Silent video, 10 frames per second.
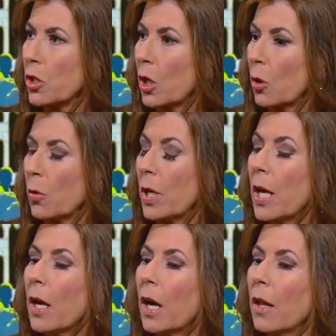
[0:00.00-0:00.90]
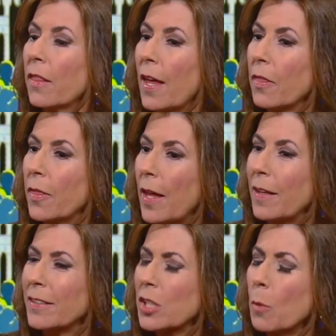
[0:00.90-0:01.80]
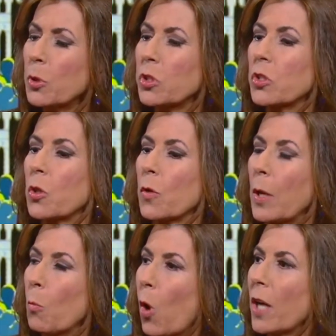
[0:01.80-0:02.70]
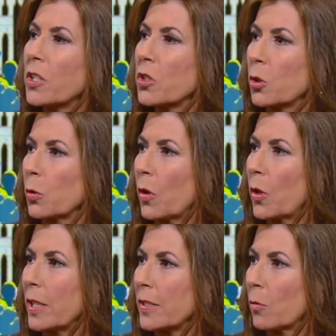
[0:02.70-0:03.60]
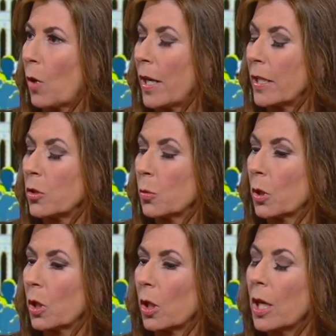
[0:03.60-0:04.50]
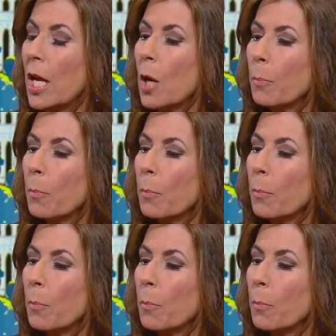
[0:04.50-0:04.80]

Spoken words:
in tone. That it's almost as though they wanted certain things in writing to occur.